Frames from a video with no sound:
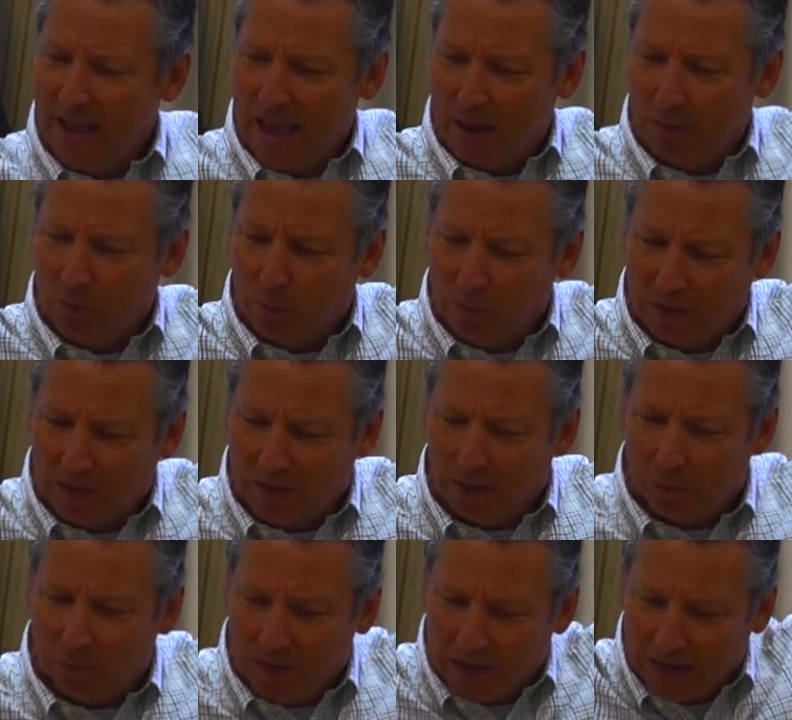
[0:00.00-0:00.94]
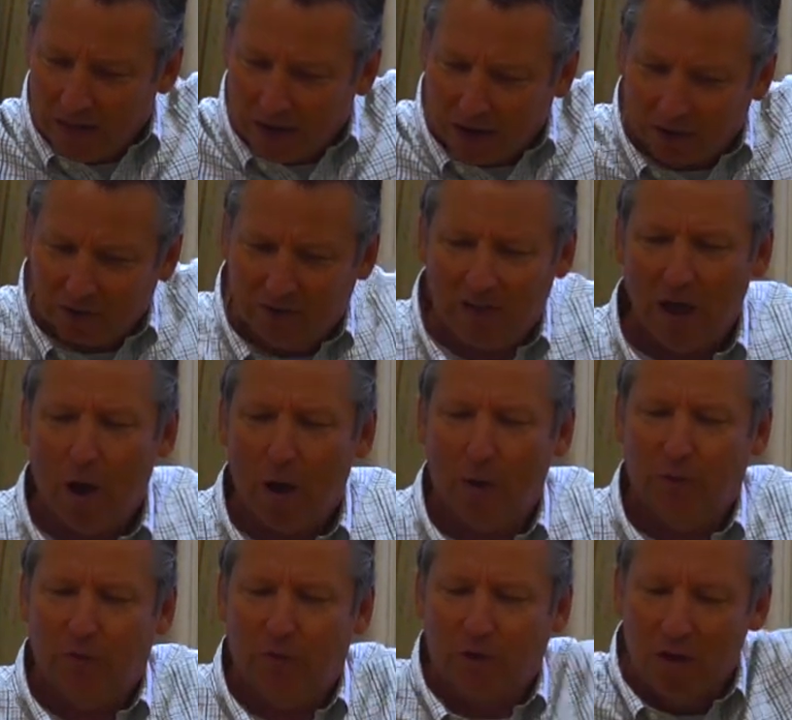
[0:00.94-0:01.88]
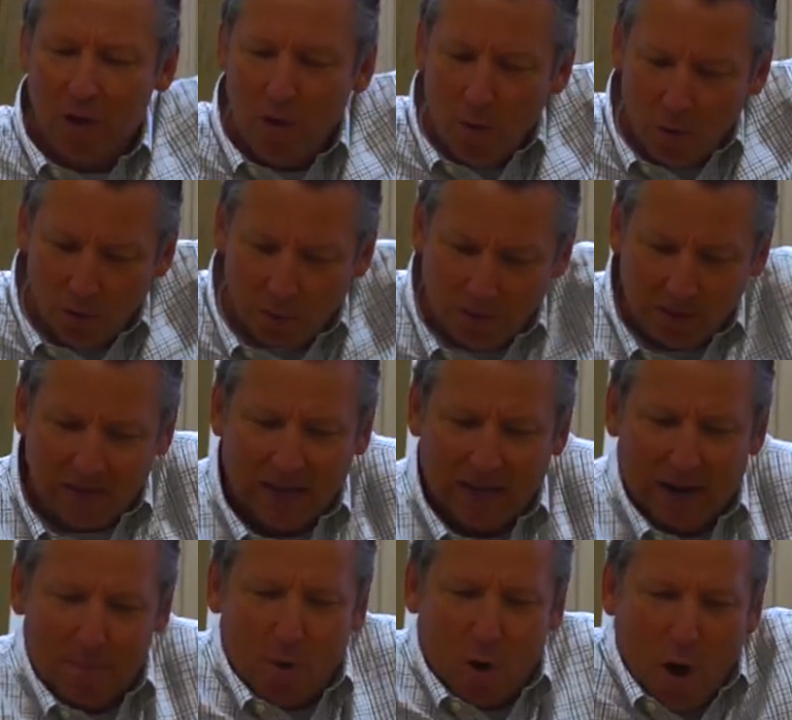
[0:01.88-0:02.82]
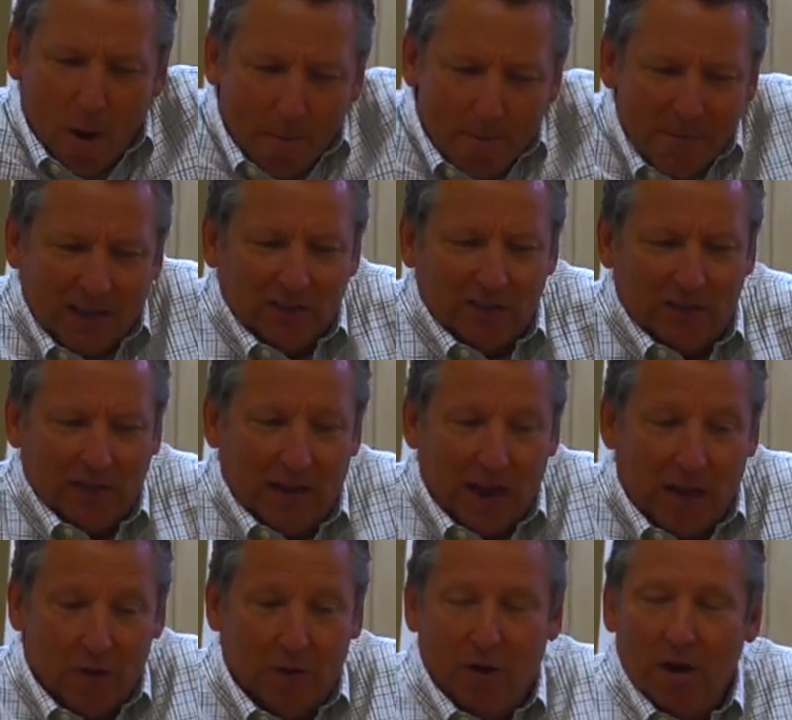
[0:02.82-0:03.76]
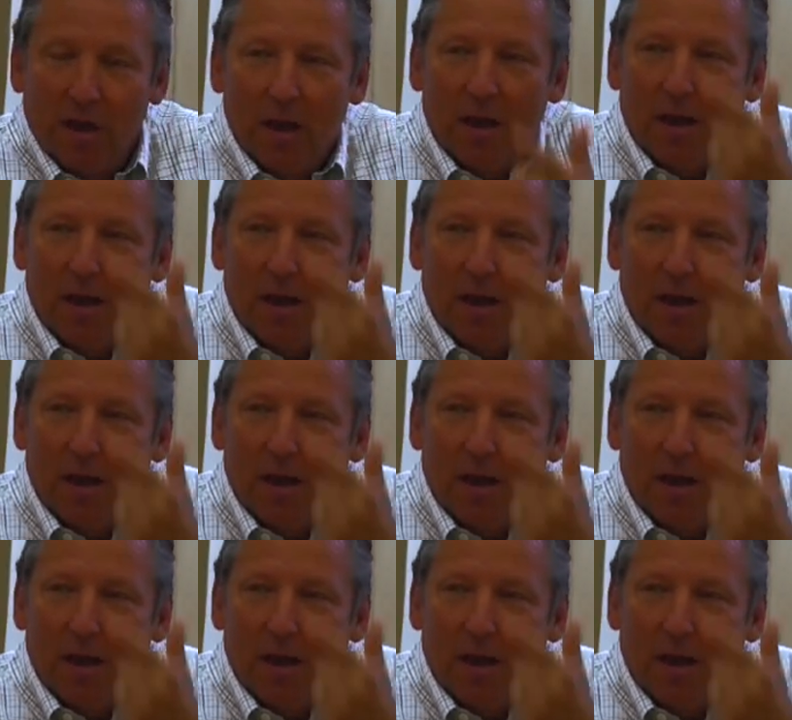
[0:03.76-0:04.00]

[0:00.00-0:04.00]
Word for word: And when we get, we get ourselves where we get them all mixed together,